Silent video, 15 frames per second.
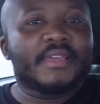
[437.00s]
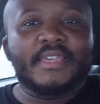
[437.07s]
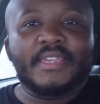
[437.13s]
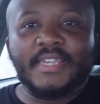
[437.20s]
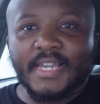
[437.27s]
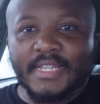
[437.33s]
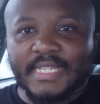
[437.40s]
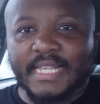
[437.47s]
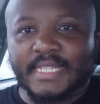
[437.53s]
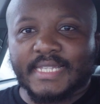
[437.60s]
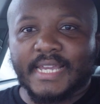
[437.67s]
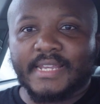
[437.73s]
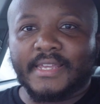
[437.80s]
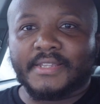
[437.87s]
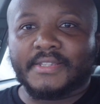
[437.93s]
Yes, I
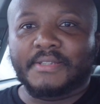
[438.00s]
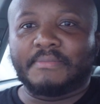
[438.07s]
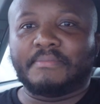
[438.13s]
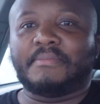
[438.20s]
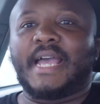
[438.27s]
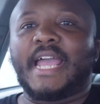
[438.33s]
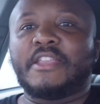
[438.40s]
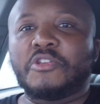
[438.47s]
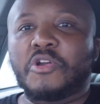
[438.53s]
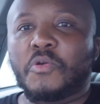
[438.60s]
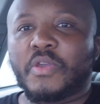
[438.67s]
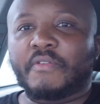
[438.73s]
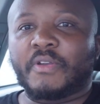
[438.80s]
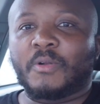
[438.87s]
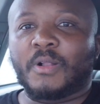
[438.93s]
said it. I know
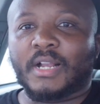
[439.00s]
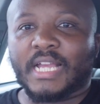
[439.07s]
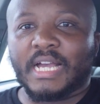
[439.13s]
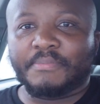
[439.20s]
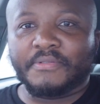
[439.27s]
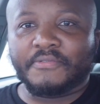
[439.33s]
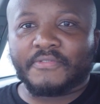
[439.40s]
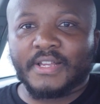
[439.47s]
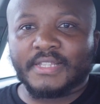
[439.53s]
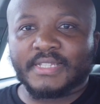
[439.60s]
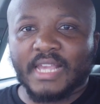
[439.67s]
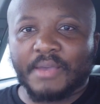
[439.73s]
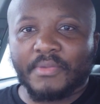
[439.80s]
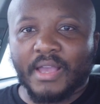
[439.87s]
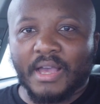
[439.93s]
we have a World Cup in France
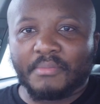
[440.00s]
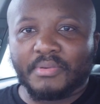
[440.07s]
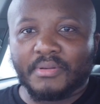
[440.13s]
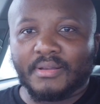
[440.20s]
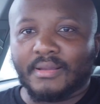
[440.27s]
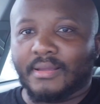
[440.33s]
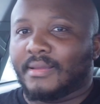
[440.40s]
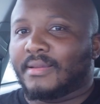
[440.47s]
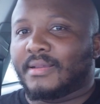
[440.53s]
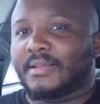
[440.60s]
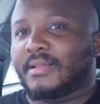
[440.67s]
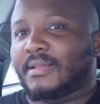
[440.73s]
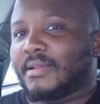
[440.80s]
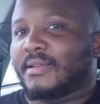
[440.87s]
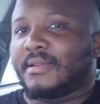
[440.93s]
coming up.
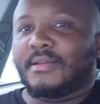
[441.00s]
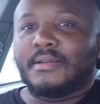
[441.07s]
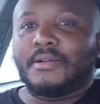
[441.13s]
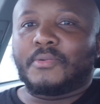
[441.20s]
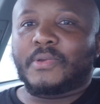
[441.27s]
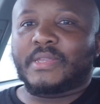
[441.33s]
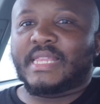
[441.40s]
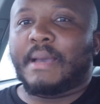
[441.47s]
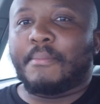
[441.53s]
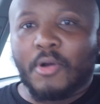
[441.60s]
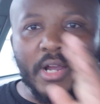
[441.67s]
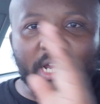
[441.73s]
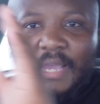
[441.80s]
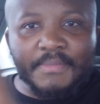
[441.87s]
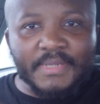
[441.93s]
There are more
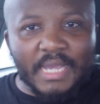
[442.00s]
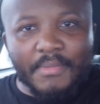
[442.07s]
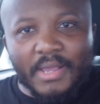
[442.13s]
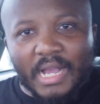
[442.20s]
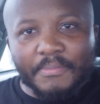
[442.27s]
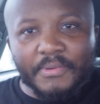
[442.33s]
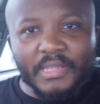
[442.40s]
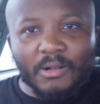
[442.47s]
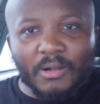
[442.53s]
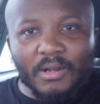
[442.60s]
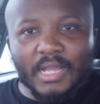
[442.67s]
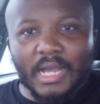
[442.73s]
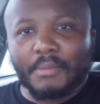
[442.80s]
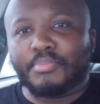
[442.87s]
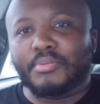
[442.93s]
games coming up in the World
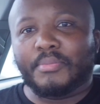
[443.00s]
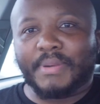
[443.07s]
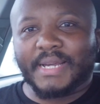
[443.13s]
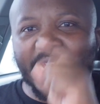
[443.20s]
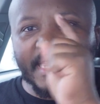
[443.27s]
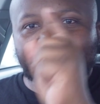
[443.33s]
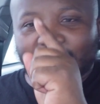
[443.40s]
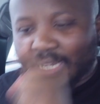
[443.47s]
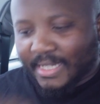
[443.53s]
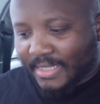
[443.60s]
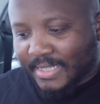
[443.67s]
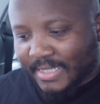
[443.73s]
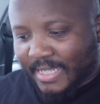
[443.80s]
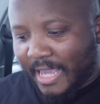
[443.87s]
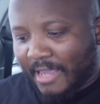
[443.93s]
Cup, but I think
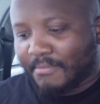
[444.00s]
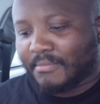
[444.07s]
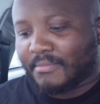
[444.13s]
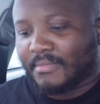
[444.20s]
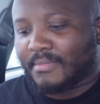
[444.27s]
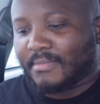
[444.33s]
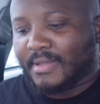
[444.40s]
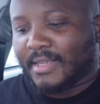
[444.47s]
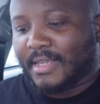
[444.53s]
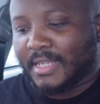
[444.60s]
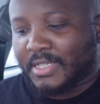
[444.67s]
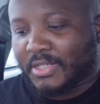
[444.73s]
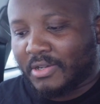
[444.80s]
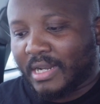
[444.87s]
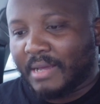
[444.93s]
this game
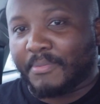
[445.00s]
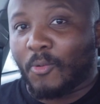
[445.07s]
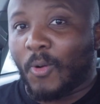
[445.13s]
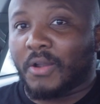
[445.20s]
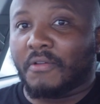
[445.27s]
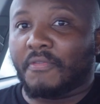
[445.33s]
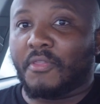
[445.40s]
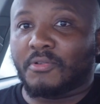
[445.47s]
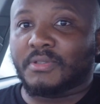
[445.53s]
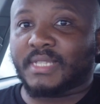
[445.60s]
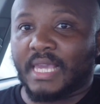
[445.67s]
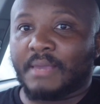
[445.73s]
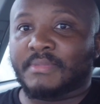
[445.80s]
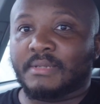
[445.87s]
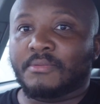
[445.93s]
is gonna be one of those
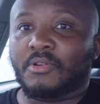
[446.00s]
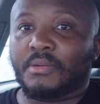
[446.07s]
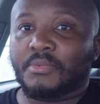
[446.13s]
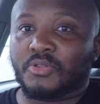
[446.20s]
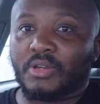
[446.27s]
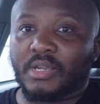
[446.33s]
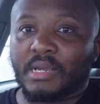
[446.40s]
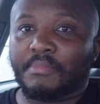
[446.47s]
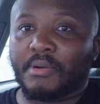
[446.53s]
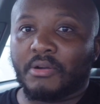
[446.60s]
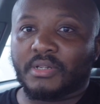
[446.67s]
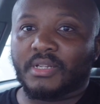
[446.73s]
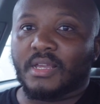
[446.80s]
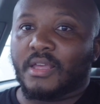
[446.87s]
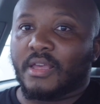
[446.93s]
games that we're gonna be talking
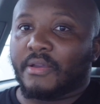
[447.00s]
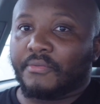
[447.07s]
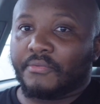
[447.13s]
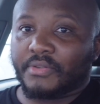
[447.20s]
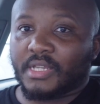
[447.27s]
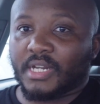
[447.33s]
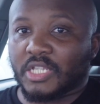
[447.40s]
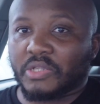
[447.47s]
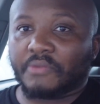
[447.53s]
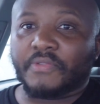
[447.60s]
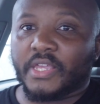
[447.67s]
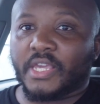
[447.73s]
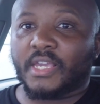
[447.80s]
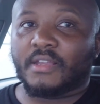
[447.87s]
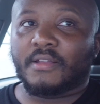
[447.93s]
about for the rest of the
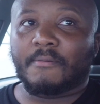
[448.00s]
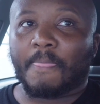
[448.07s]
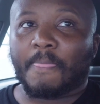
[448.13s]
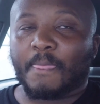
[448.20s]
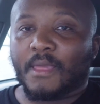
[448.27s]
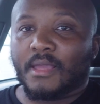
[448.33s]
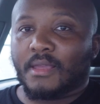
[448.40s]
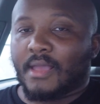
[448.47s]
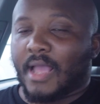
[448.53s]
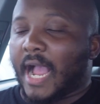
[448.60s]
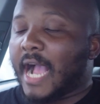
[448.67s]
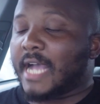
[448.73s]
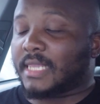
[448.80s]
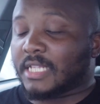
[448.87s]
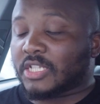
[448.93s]
year.
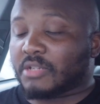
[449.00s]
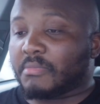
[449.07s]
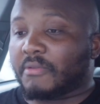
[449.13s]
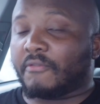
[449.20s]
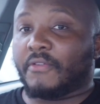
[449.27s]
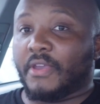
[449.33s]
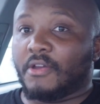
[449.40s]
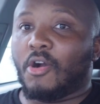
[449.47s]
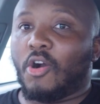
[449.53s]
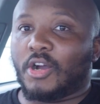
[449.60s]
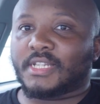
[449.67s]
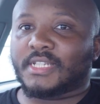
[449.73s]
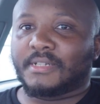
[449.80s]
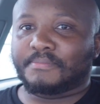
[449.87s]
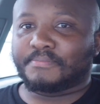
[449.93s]
I think it's gonna be very hot.